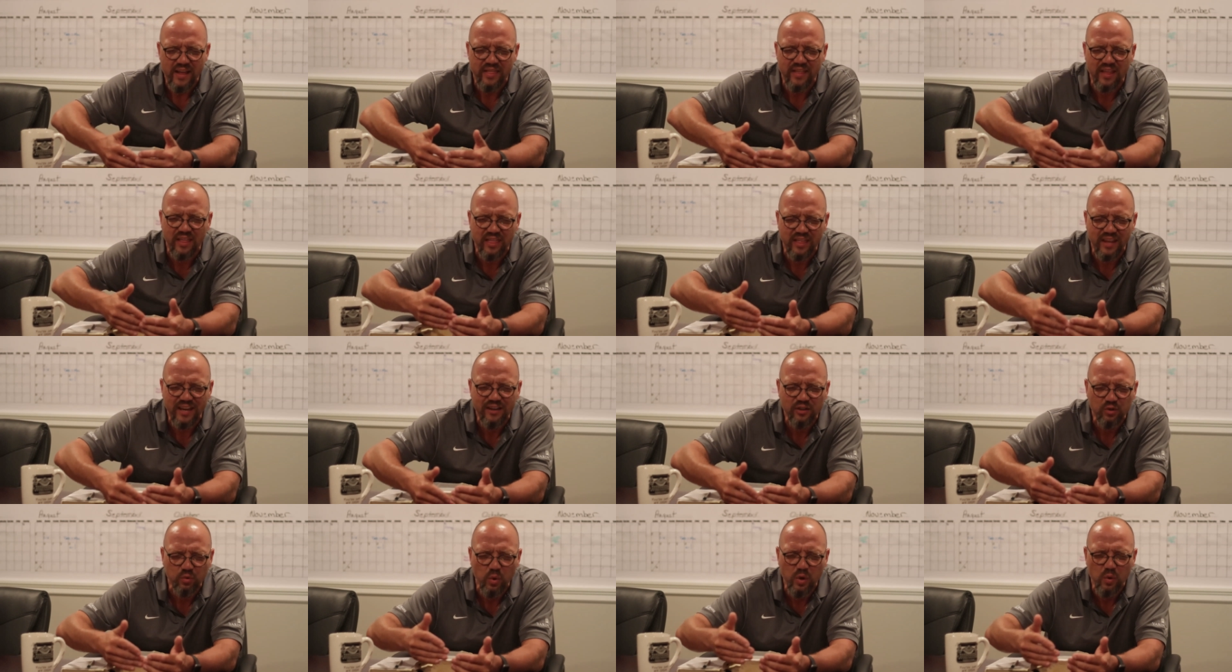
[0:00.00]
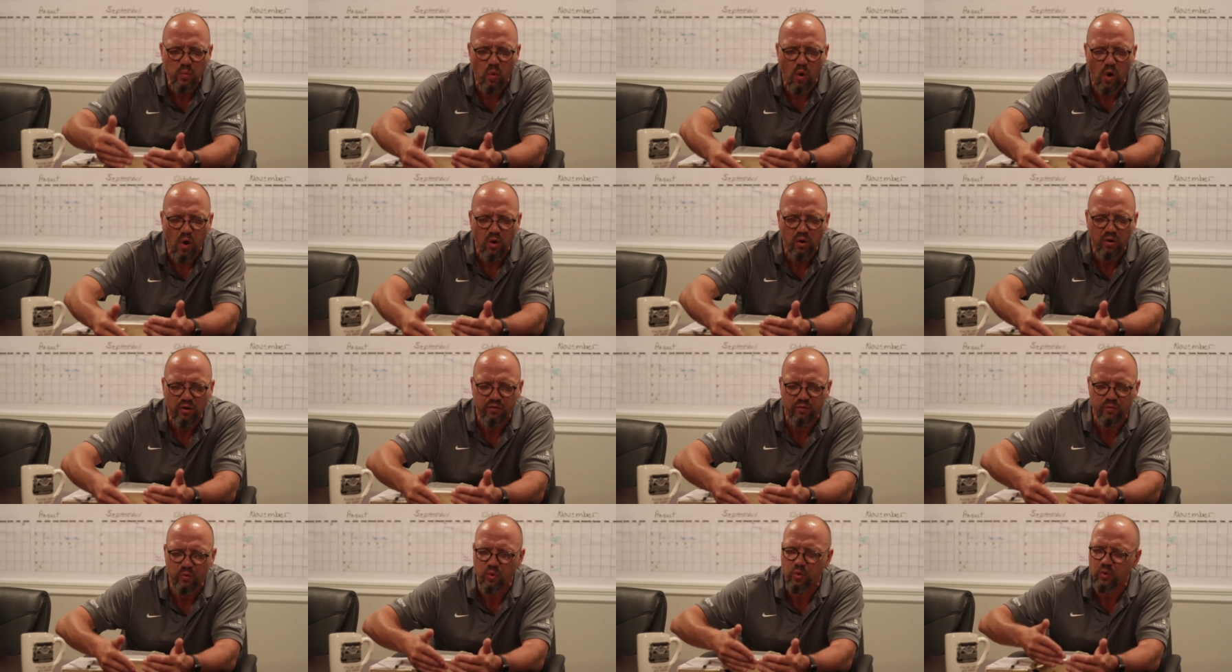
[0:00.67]
the things we
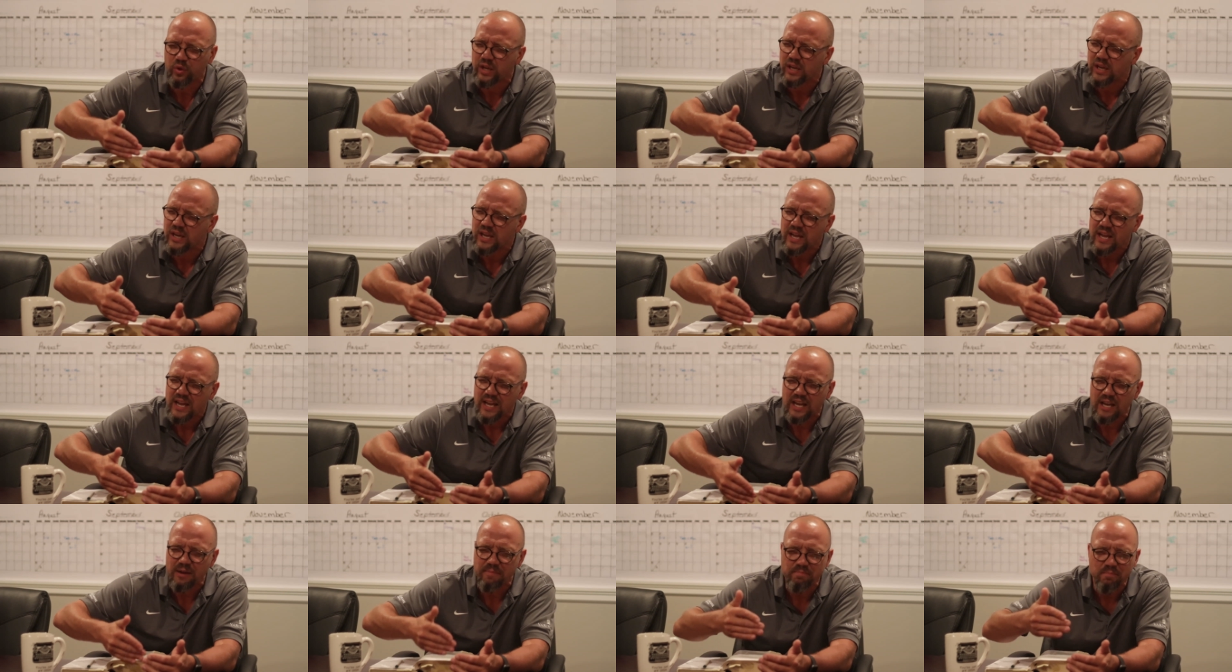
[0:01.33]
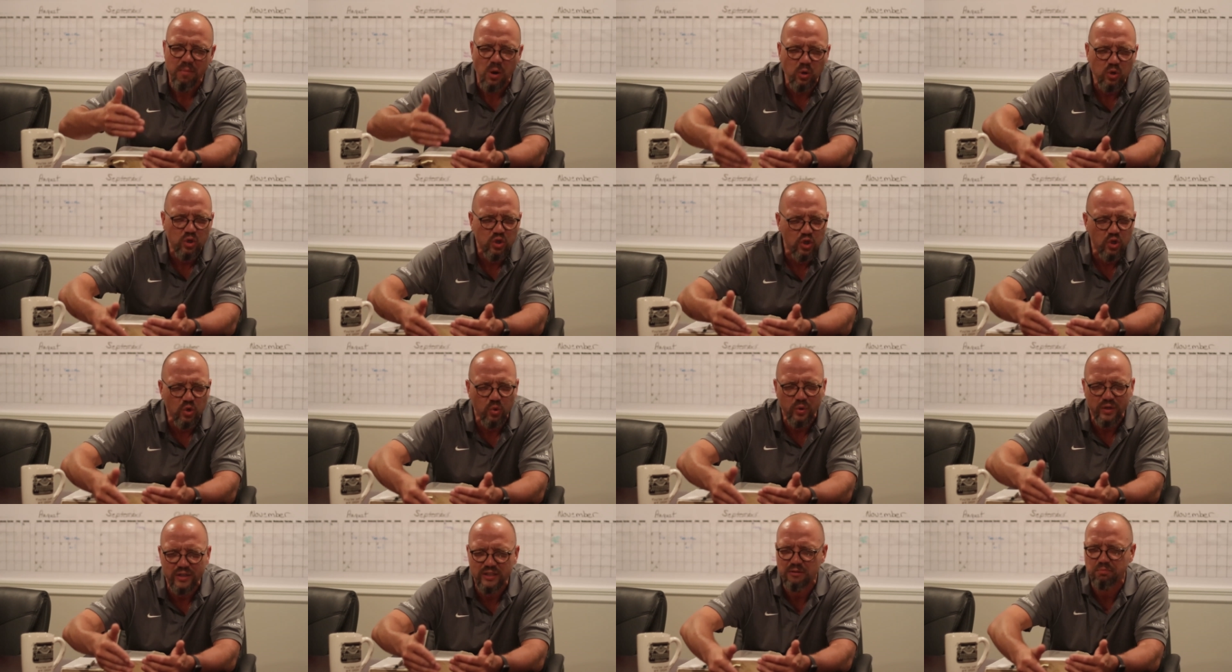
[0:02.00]
walk through, the
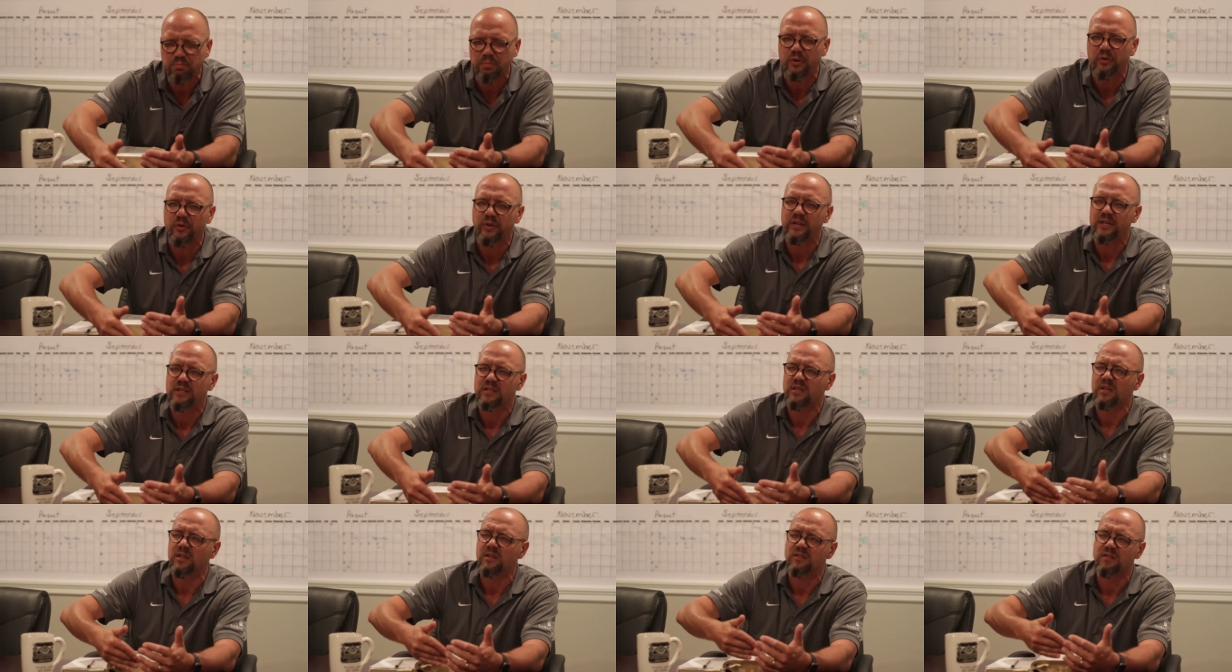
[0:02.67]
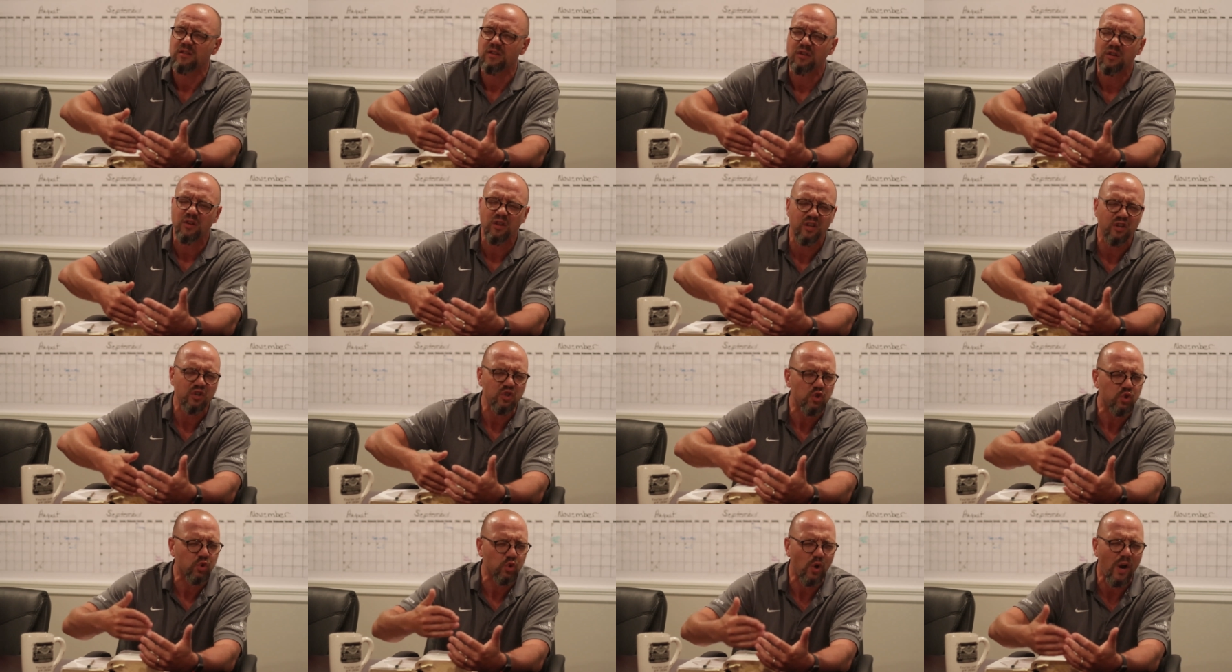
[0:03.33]
emotional experiences, the
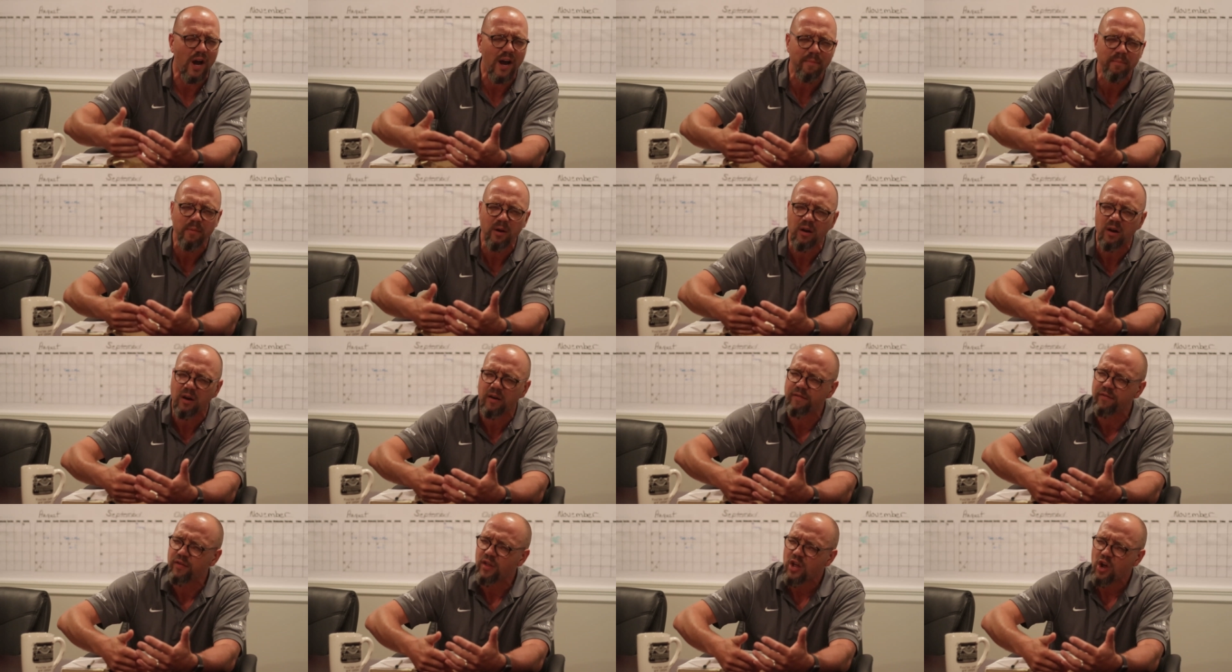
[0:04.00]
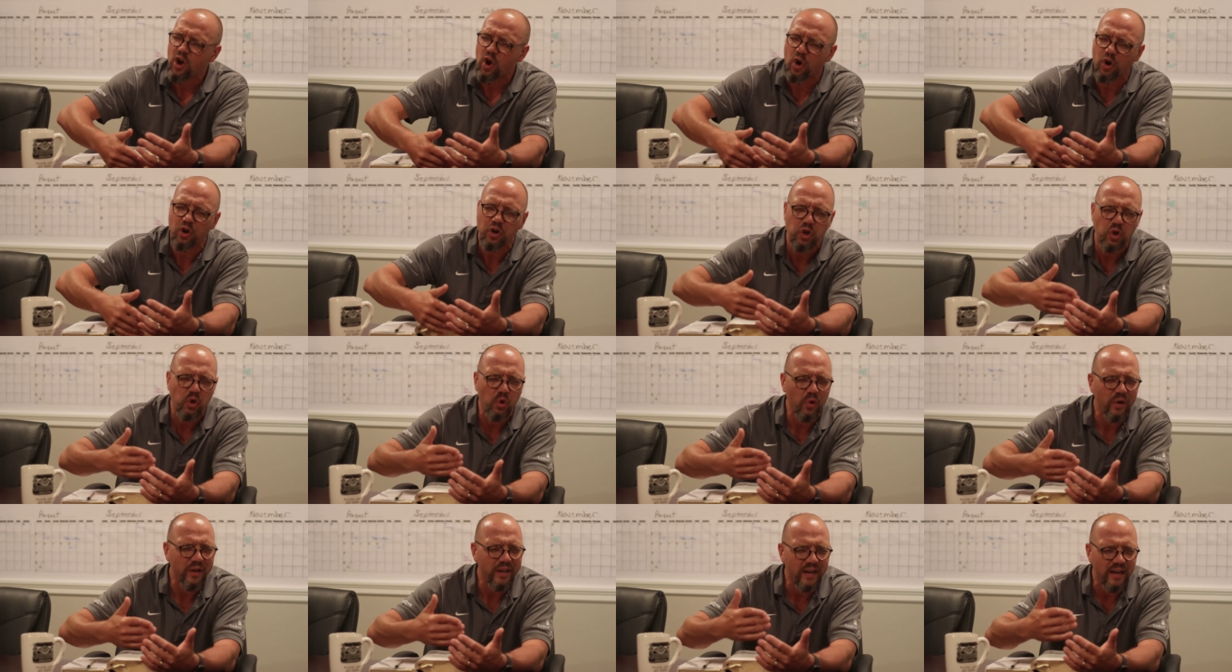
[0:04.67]
drama of our
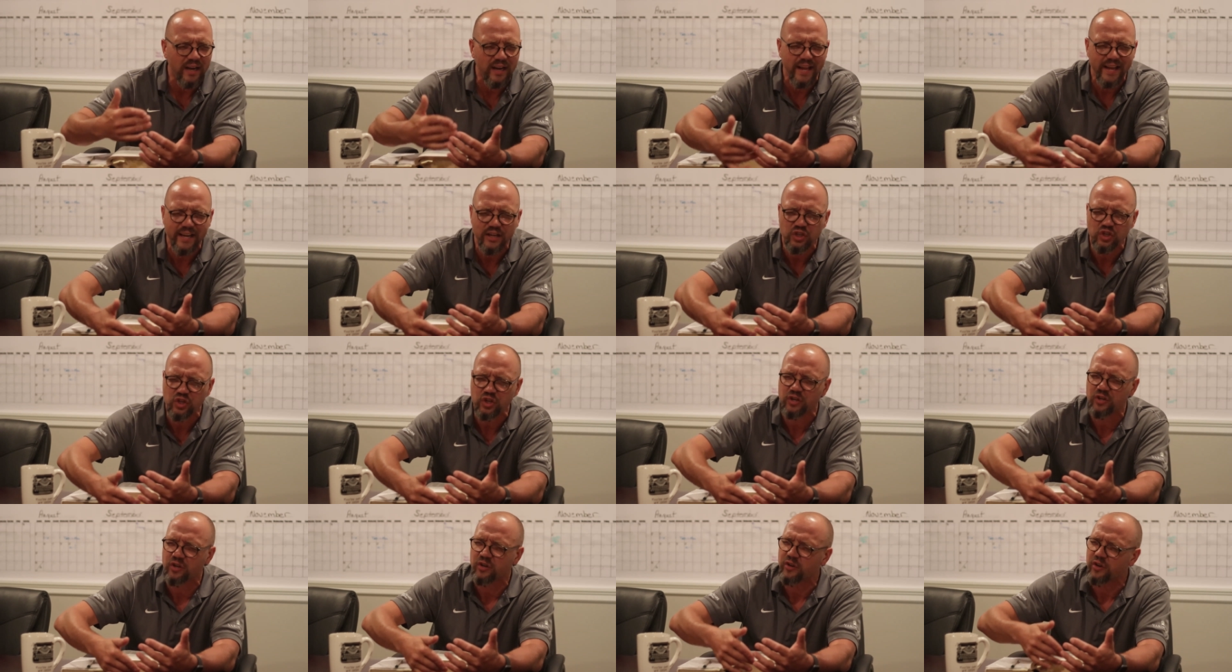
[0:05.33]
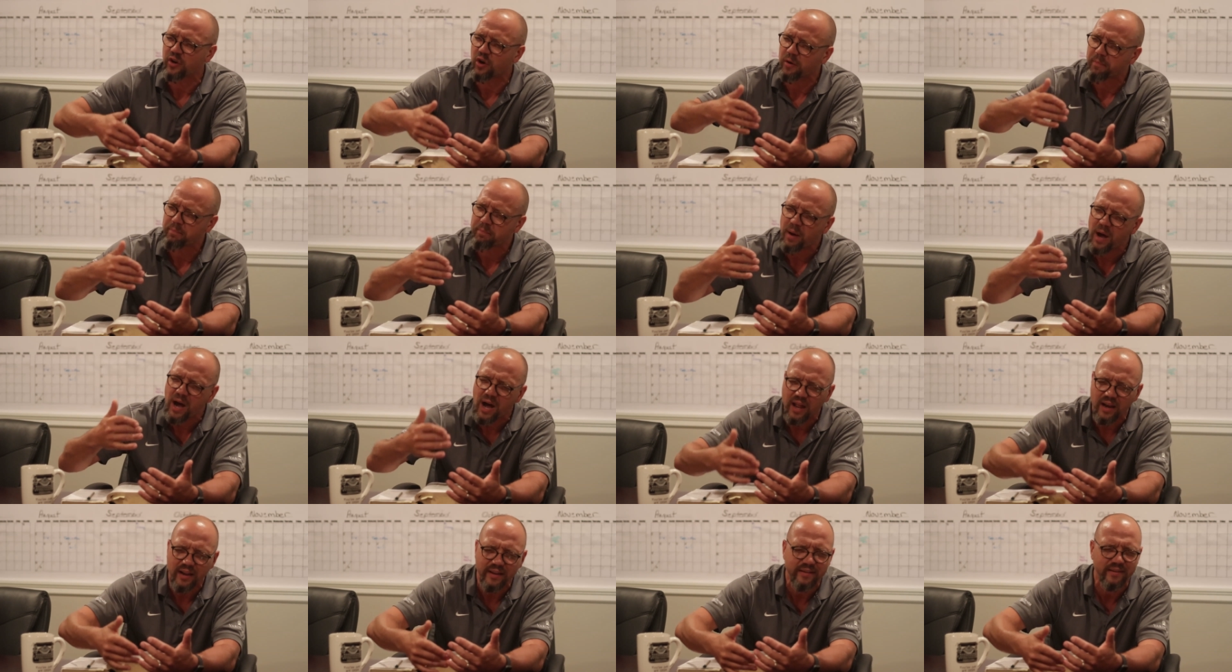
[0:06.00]
current election and our
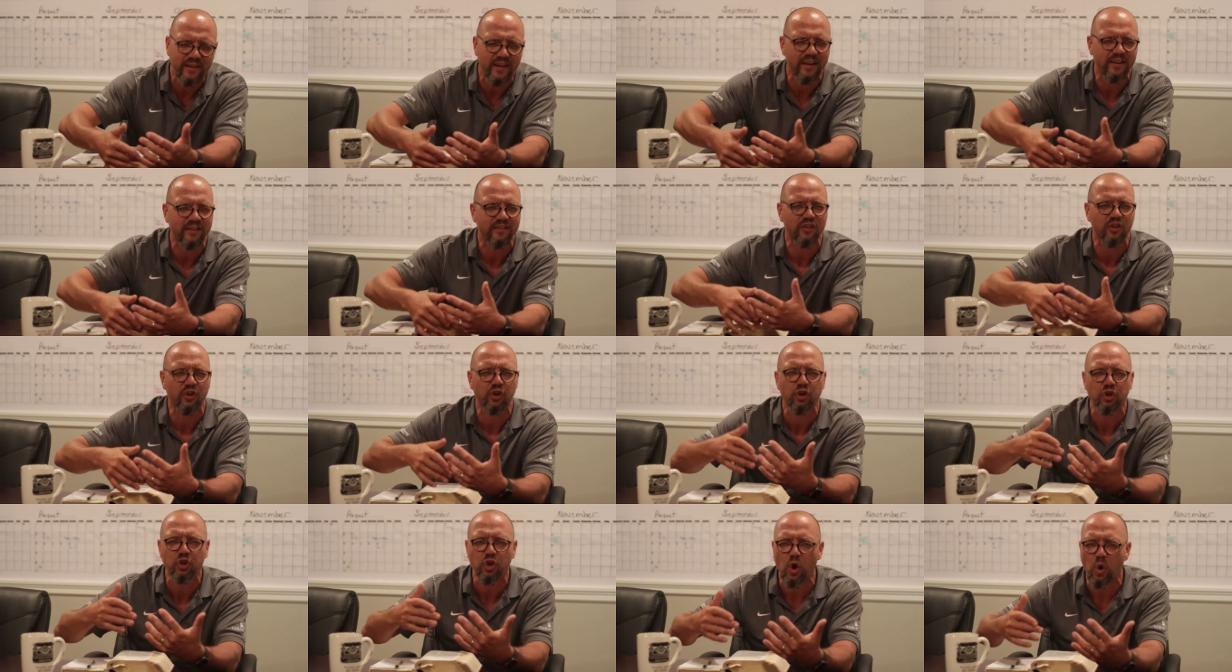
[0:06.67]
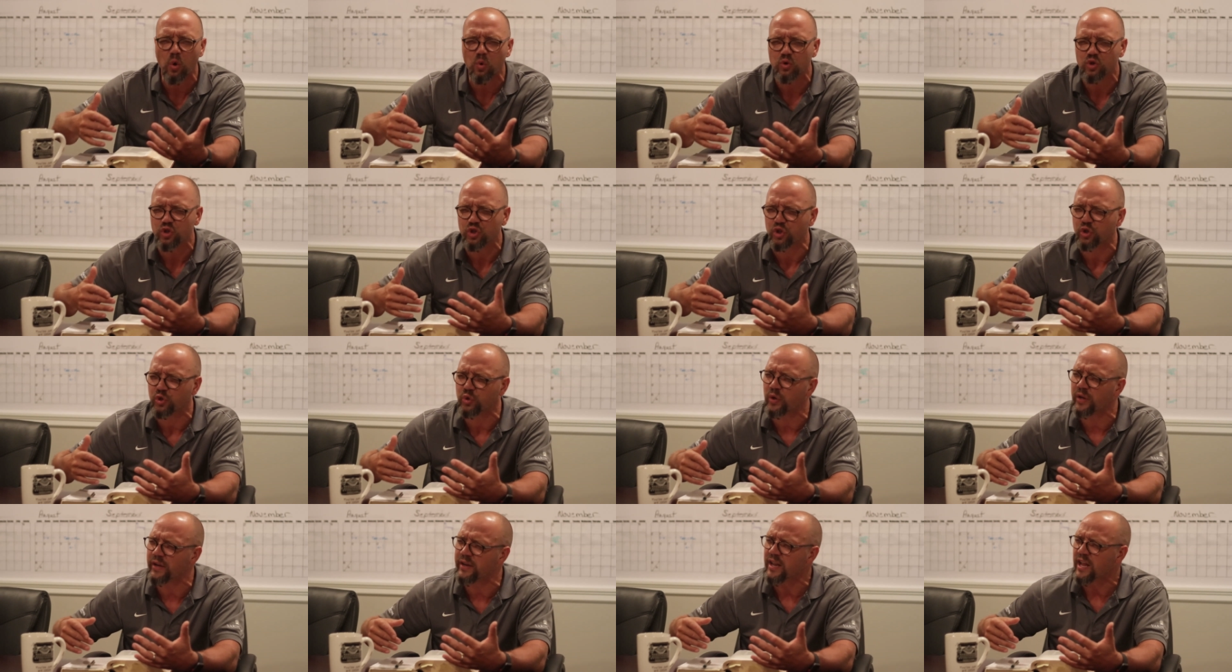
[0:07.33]
politics and our
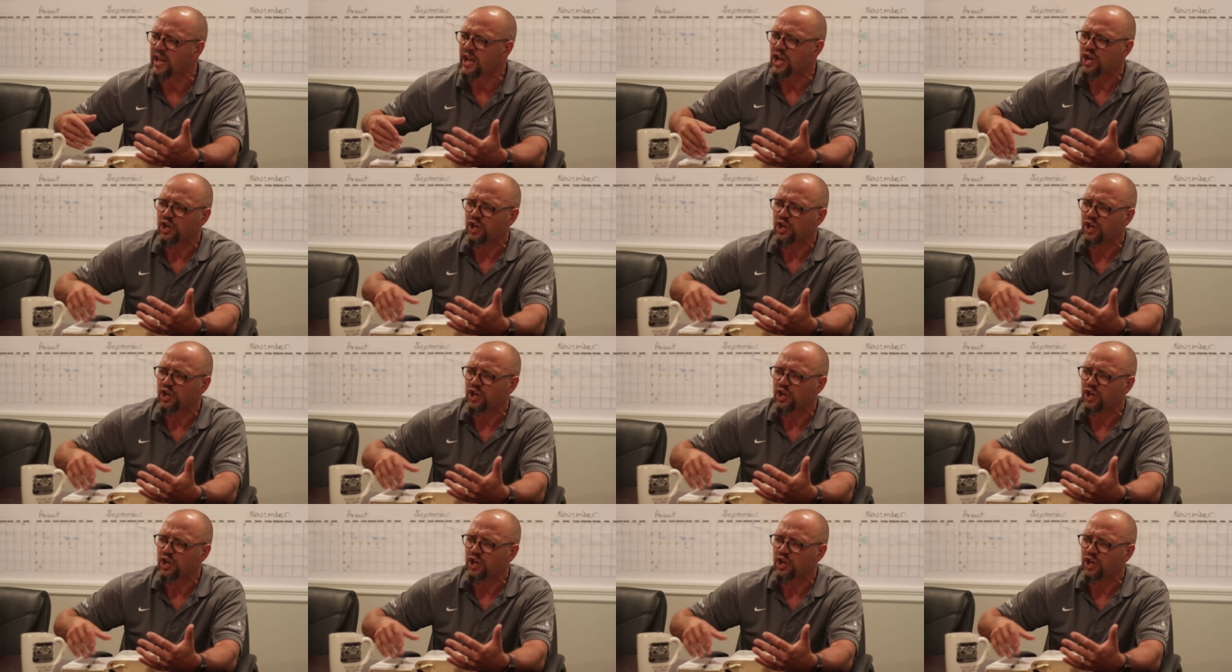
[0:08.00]
culture and